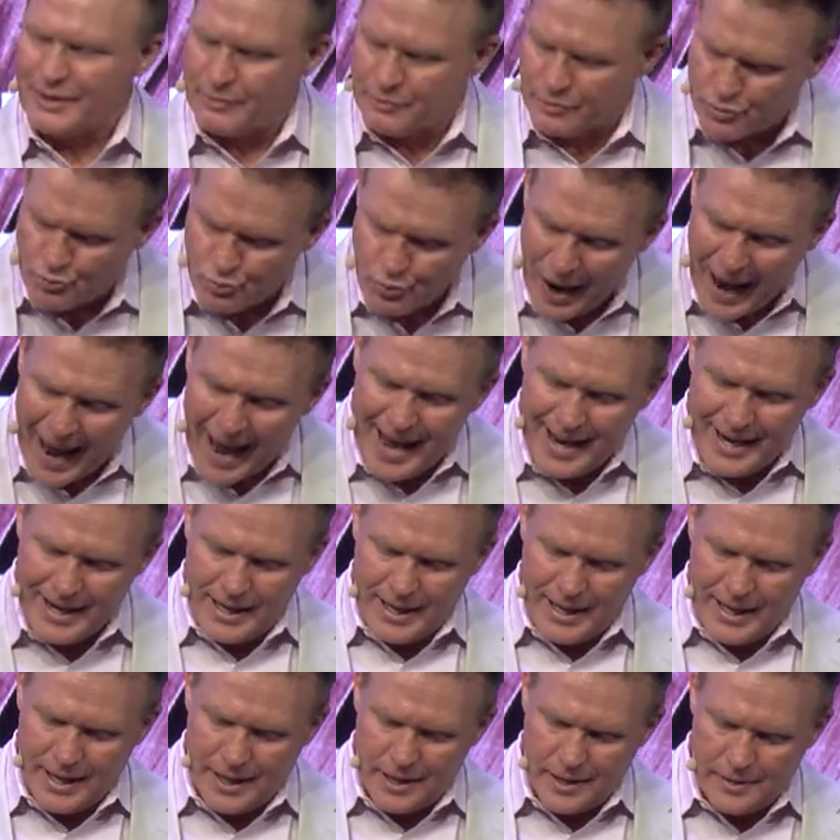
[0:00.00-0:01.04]
He would ride
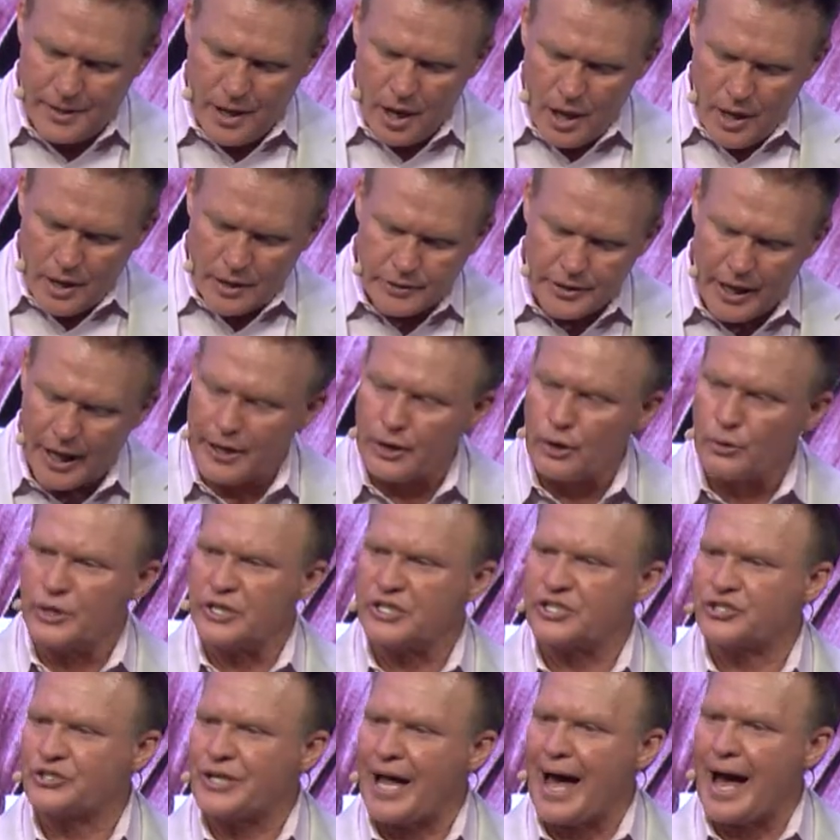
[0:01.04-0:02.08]
in, not on
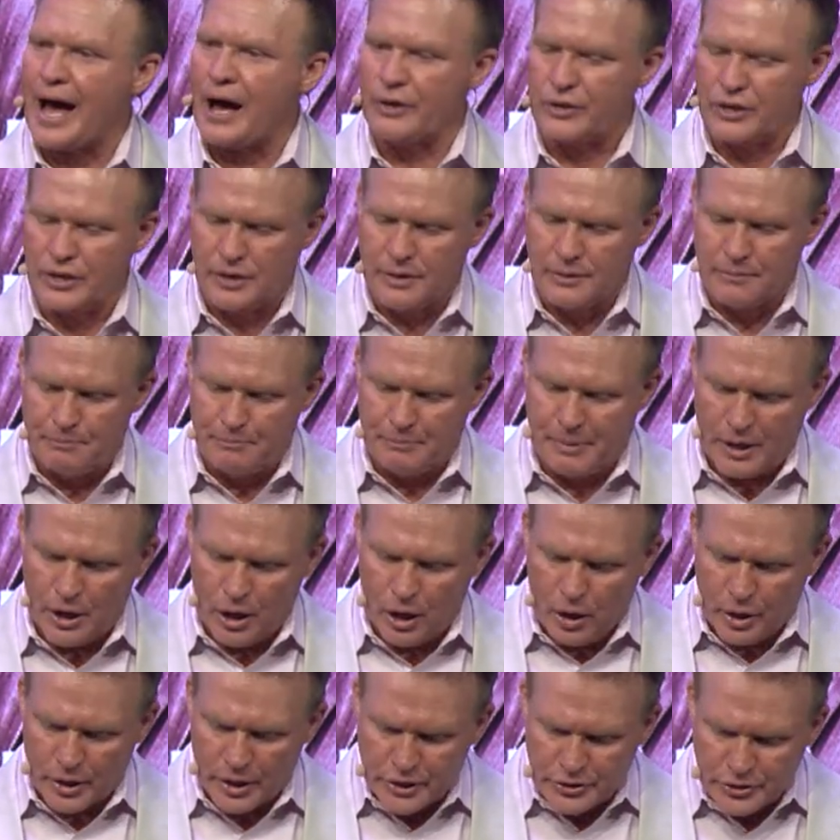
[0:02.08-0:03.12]
a stallion, but
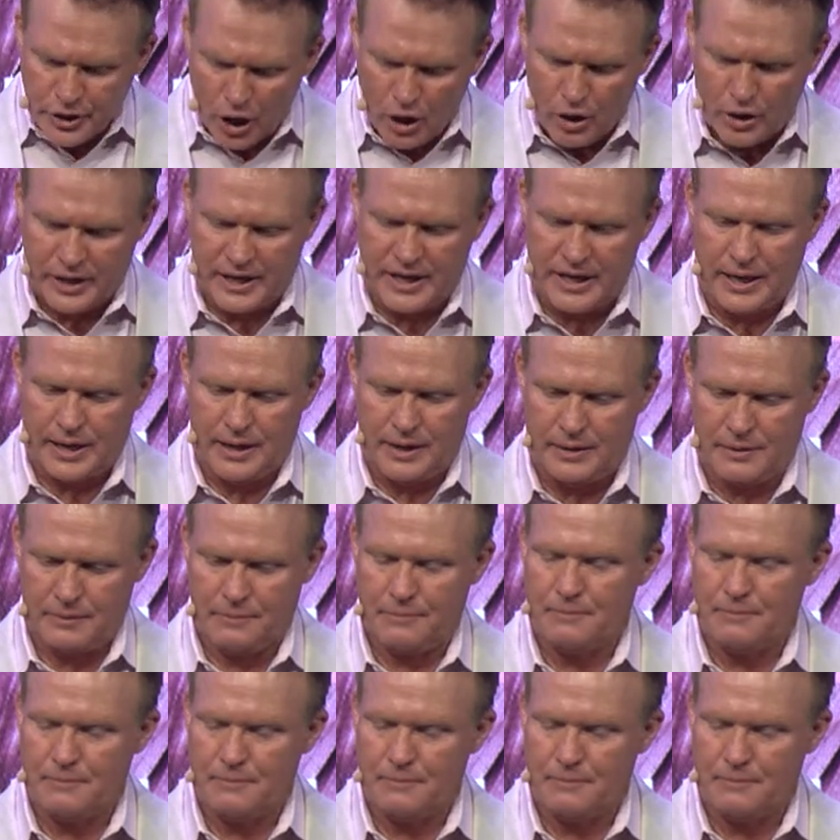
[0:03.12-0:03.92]
on a donkey.